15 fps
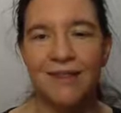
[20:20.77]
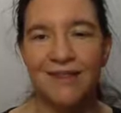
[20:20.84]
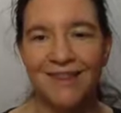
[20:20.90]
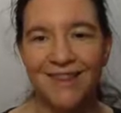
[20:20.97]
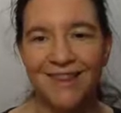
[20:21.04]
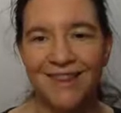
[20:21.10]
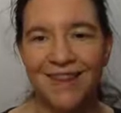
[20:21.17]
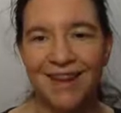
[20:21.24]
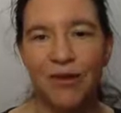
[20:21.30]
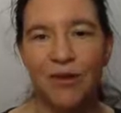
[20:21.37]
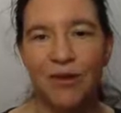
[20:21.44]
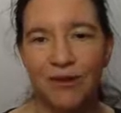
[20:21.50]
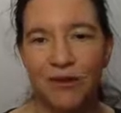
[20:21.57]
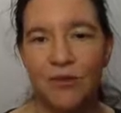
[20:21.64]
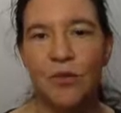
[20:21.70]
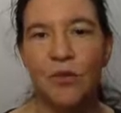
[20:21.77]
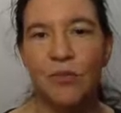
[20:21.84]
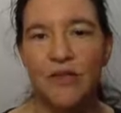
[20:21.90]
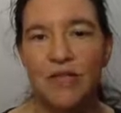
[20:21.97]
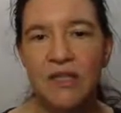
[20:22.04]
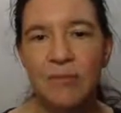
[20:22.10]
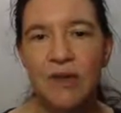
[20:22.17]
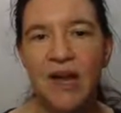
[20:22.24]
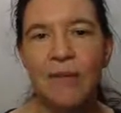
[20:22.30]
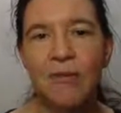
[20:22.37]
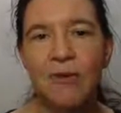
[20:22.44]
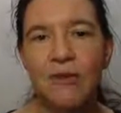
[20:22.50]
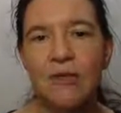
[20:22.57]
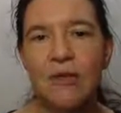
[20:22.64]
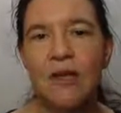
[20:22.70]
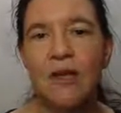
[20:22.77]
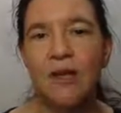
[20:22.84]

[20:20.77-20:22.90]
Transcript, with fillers: Um, there are also more recent papers,